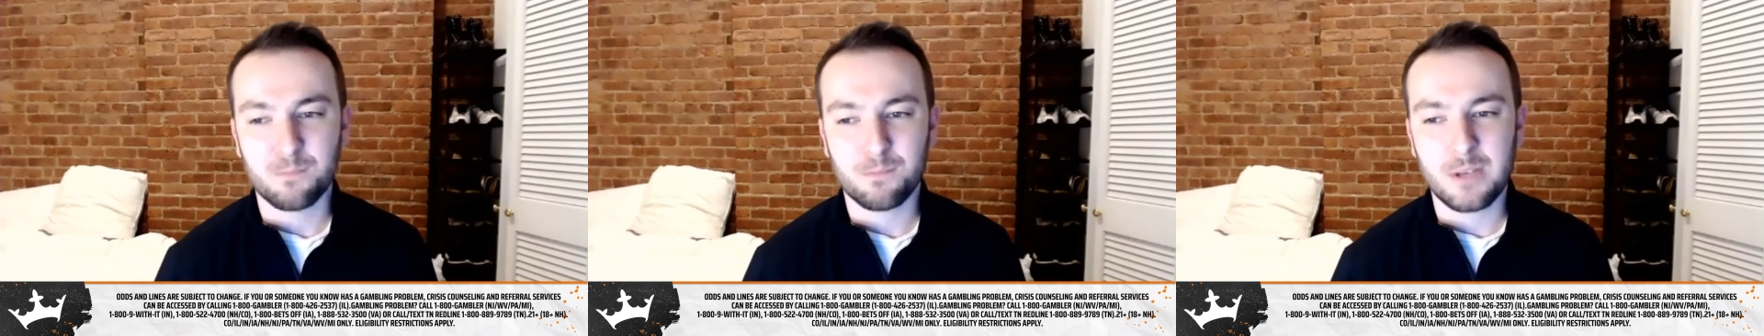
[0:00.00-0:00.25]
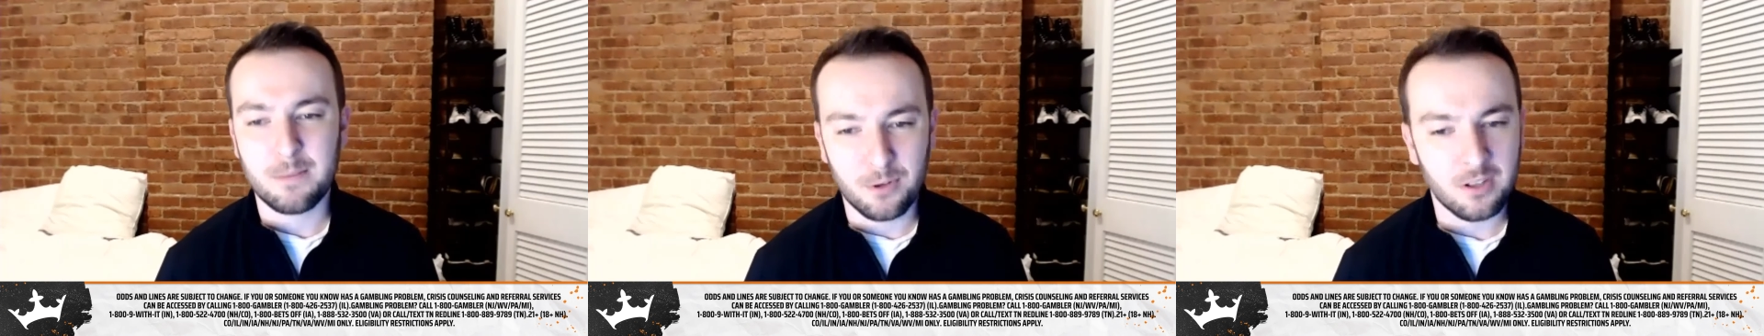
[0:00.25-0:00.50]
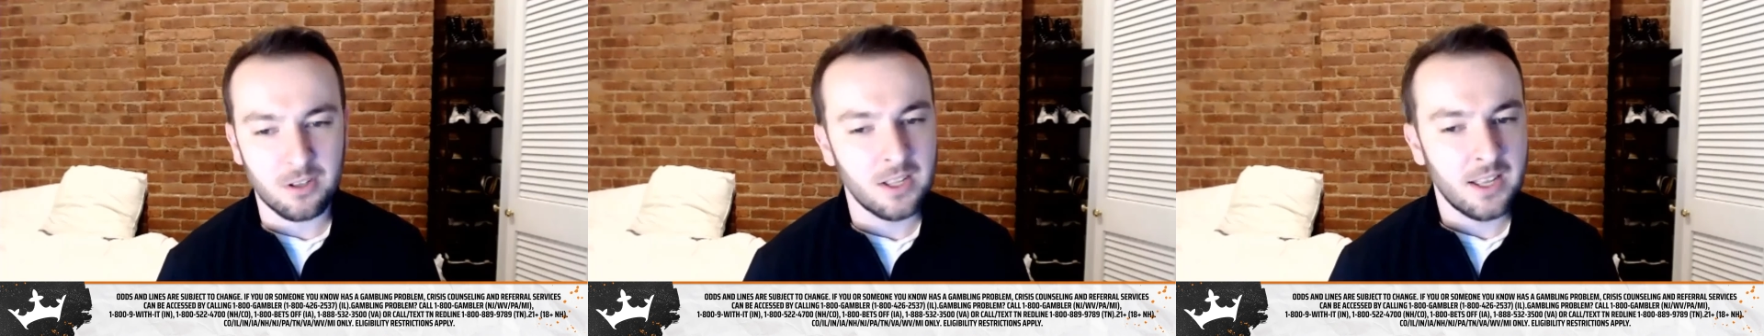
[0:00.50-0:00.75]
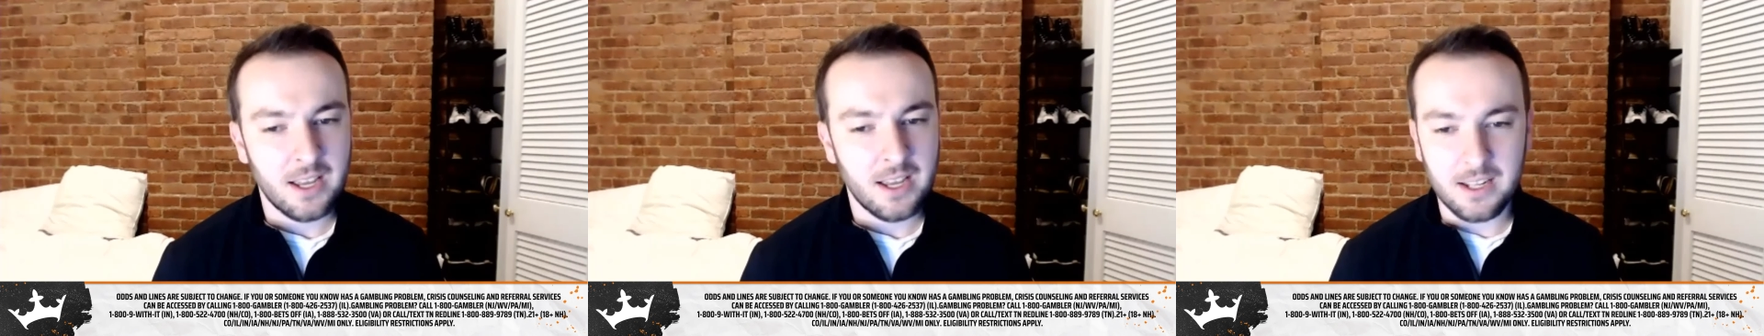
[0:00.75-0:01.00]
some people.
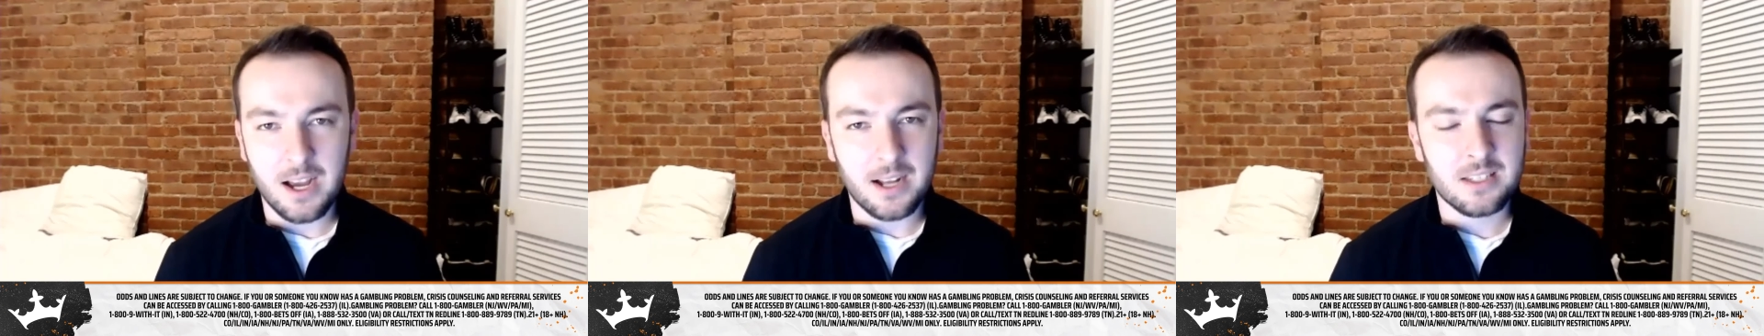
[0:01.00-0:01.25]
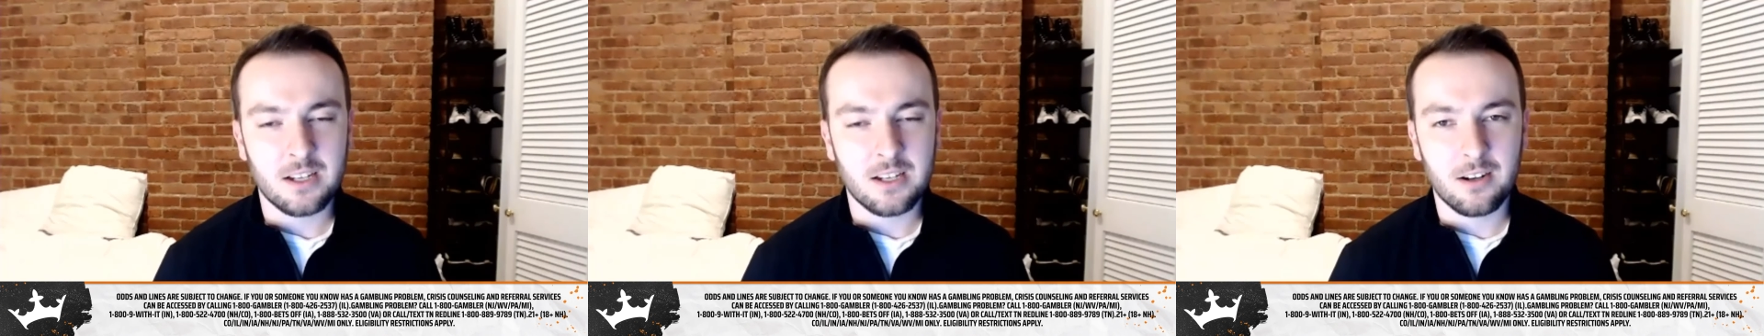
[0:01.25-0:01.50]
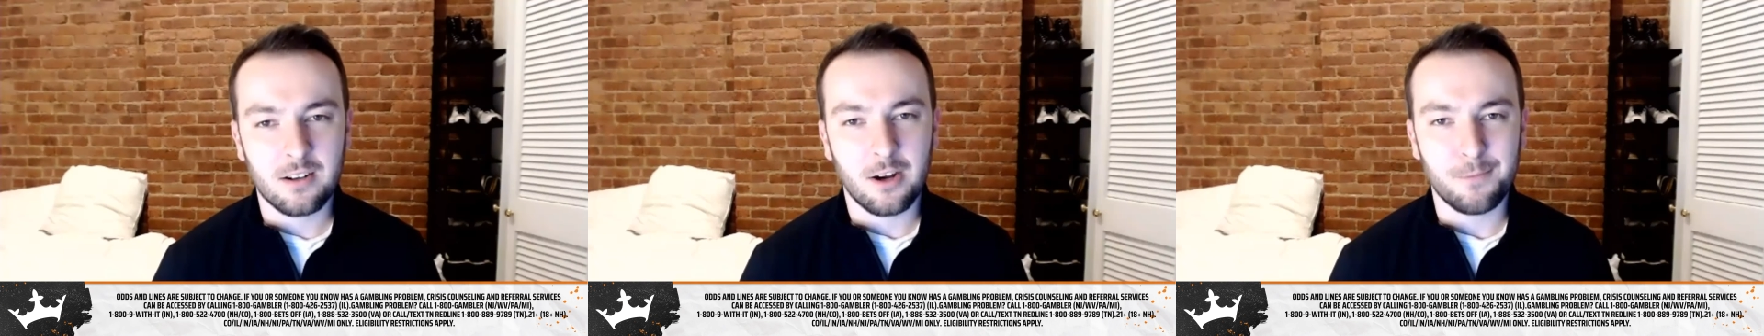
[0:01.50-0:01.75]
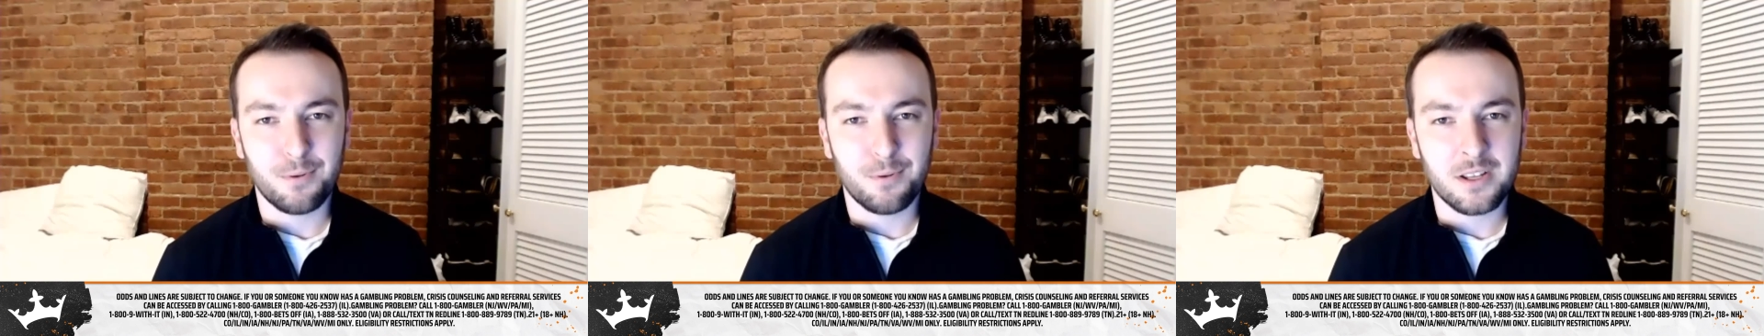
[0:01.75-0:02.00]
And the odds
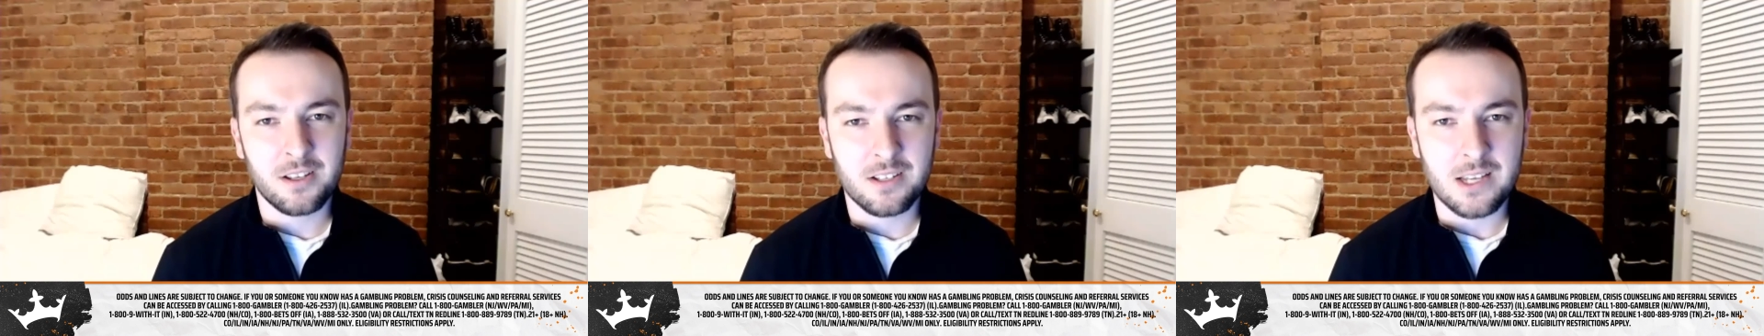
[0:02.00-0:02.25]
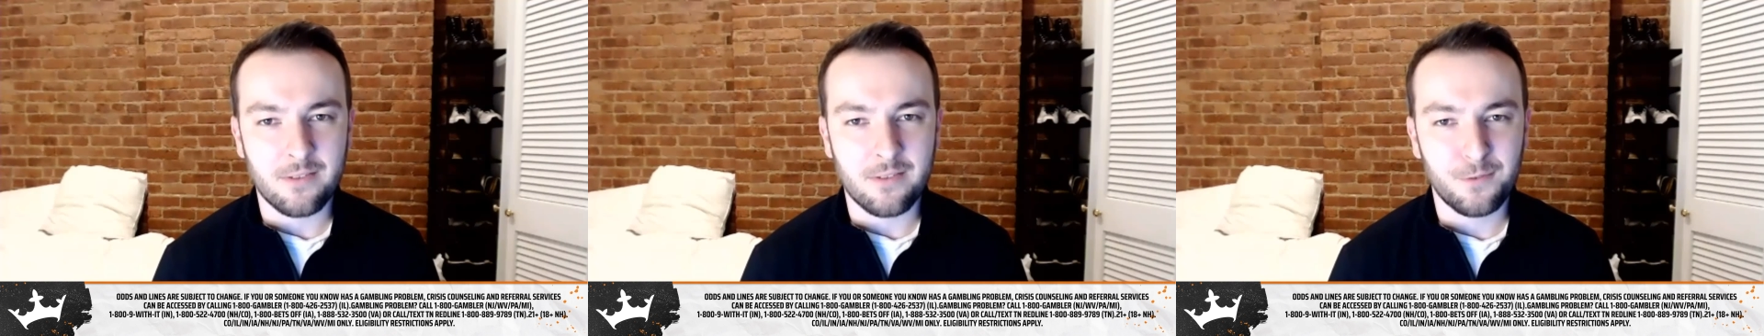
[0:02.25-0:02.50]
here are pretty good,